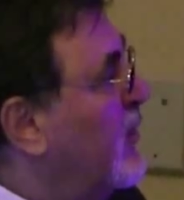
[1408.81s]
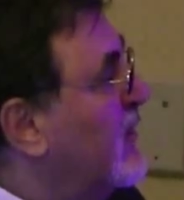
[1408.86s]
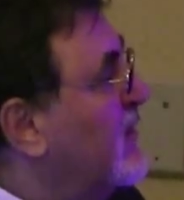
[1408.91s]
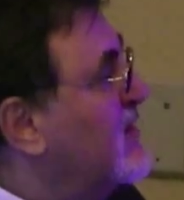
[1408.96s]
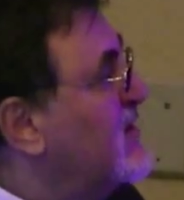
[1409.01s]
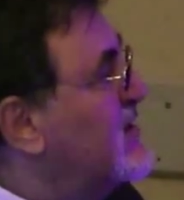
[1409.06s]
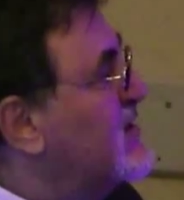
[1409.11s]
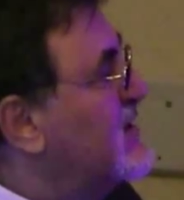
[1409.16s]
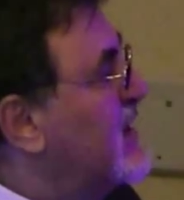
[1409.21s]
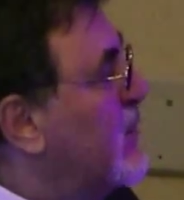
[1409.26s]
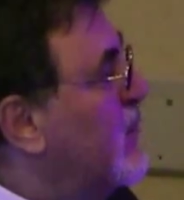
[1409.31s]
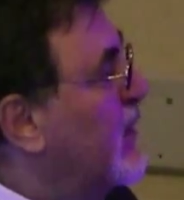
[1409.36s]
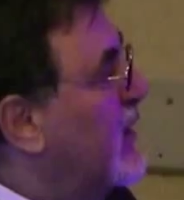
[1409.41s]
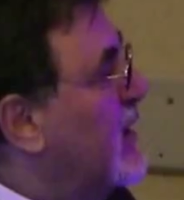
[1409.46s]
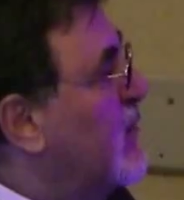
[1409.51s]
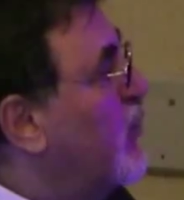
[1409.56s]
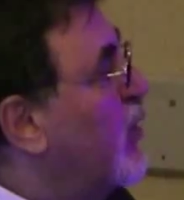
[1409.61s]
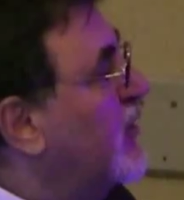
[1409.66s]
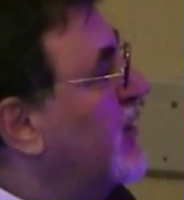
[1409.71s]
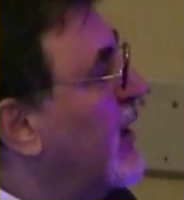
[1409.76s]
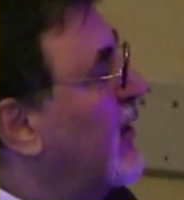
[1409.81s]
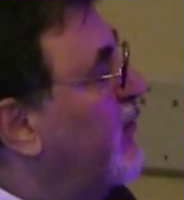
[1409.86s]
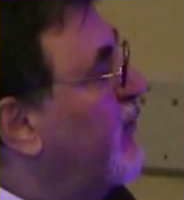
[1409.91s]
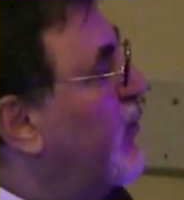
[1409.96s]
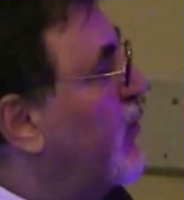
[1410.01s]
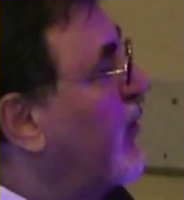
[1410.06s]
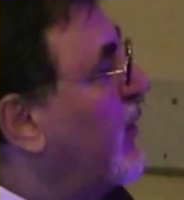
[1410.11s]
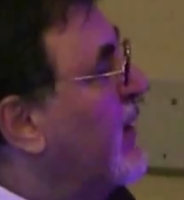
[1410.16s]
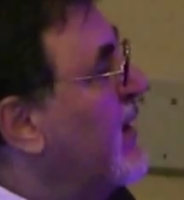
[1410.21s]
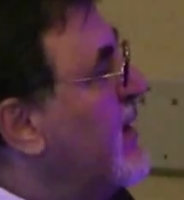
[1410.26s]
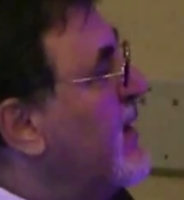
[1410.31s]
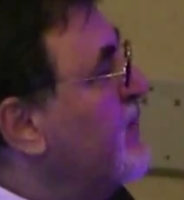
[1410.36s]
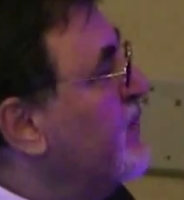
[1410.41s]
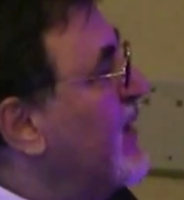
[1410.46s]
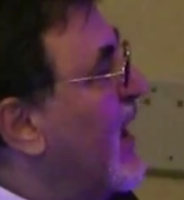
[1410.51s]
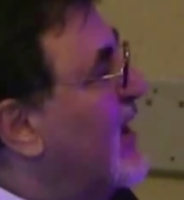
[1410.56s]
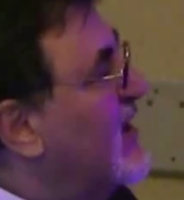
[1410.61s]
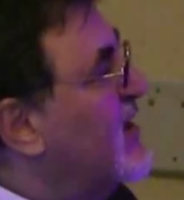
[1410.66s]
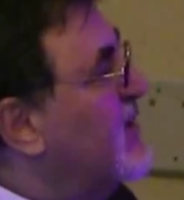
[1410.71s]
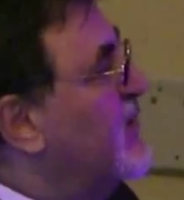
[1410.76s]
This is typically a model for
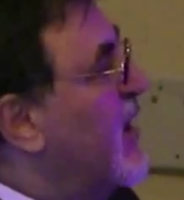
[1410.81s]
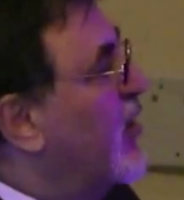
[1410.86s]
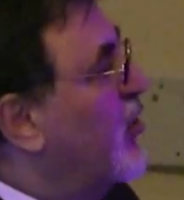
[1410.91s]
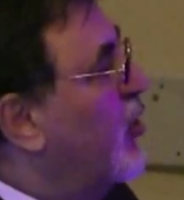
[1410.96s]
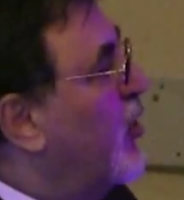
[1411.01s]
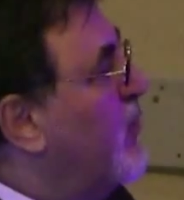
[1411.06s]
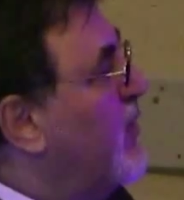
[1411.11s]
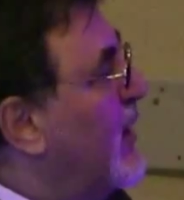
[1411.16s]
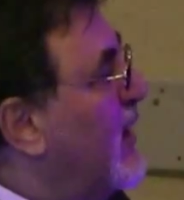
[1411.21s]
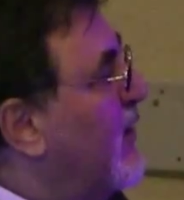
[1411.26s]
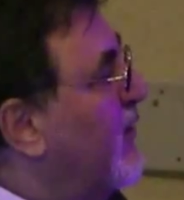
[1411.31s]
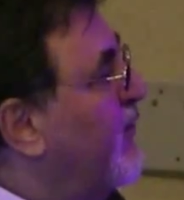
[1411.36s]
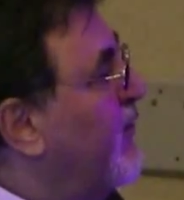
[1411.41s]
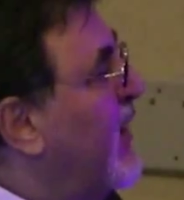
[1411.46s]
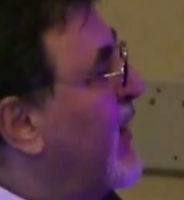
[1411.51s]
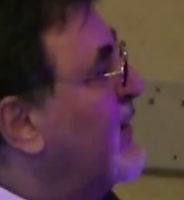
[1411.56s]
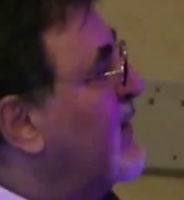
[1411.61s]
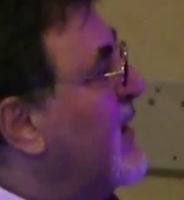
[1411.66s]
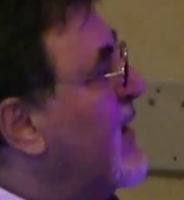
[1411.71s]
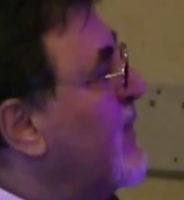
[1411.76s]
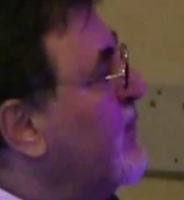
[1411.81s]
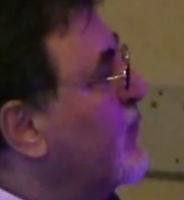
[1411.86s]
antimicrobial effect.